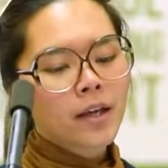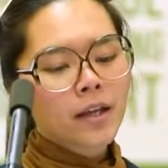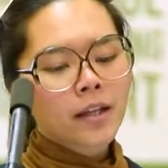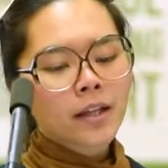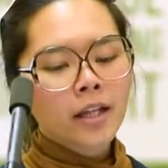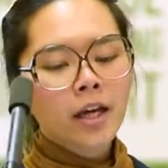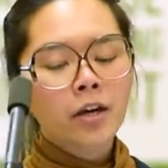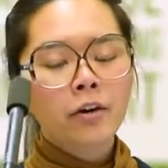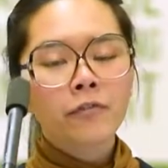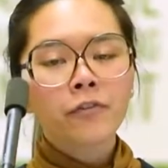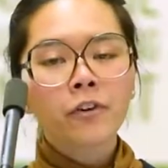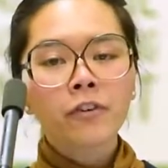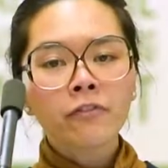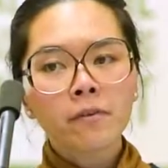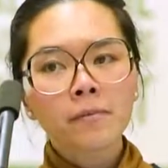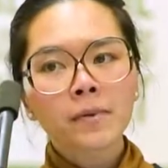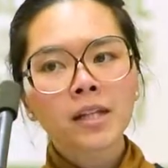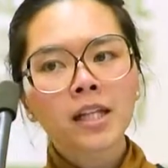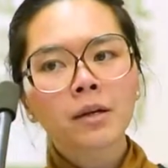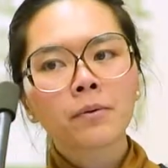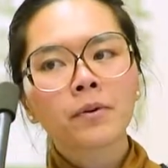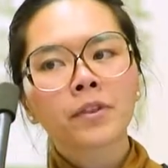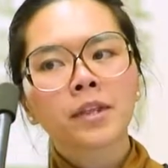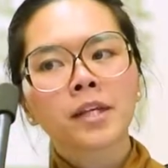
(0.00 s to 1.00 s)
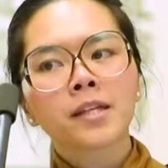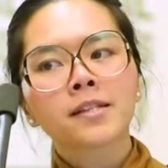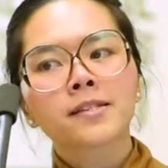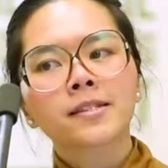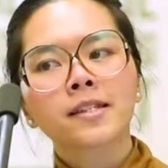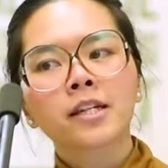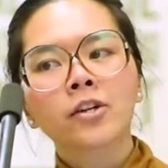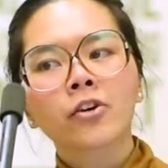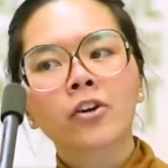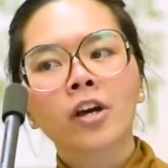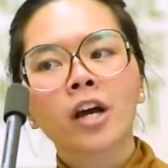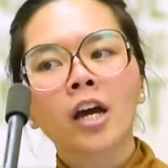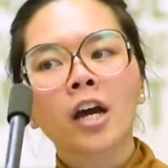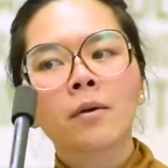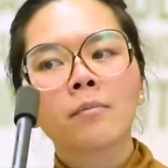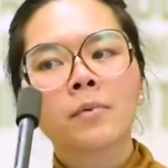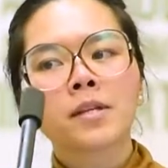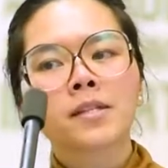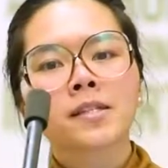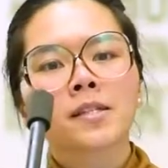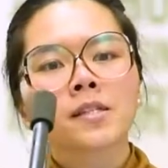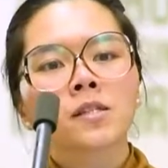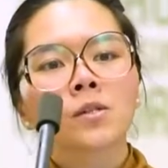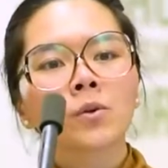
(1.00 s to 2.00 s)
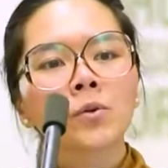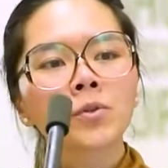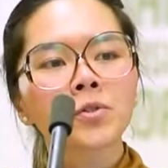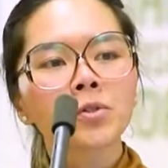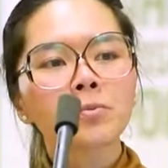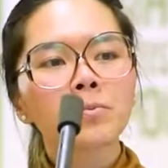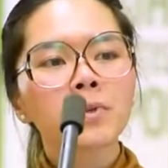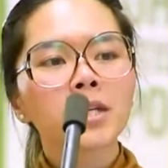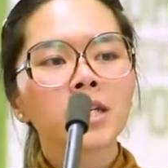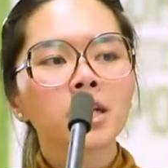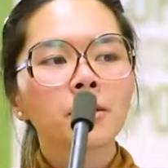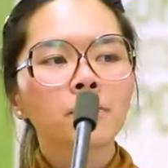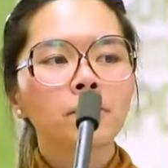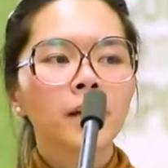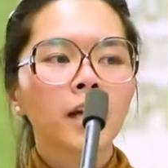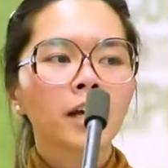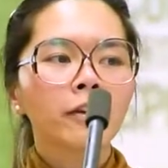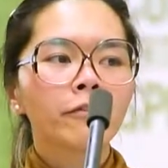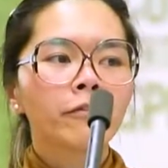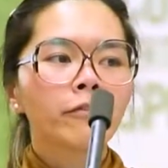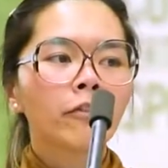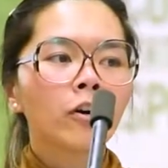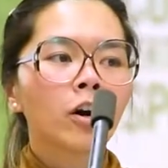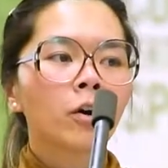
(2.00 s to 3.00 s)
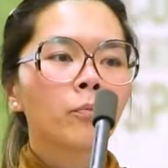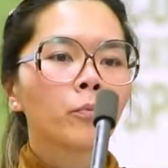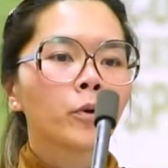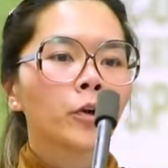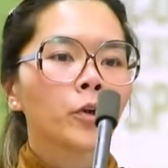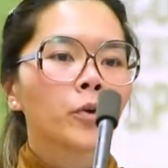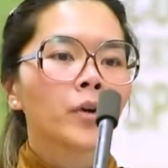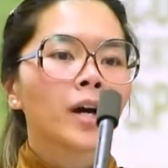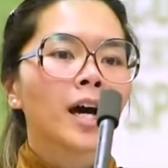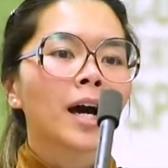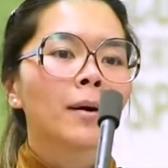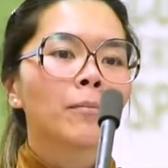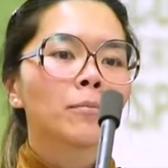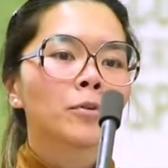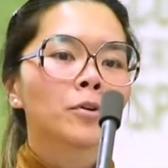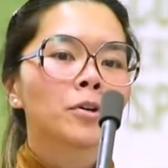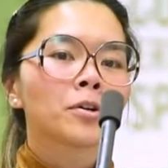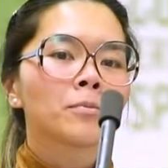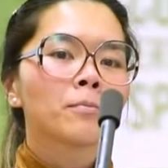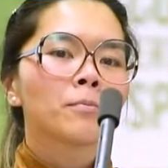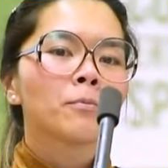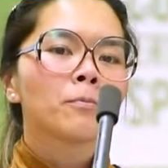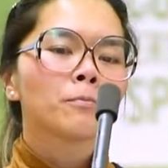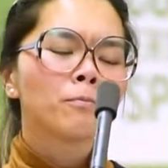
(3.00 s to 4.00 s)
Now, if you're familiar with Instagram, it's a social media platform where you upload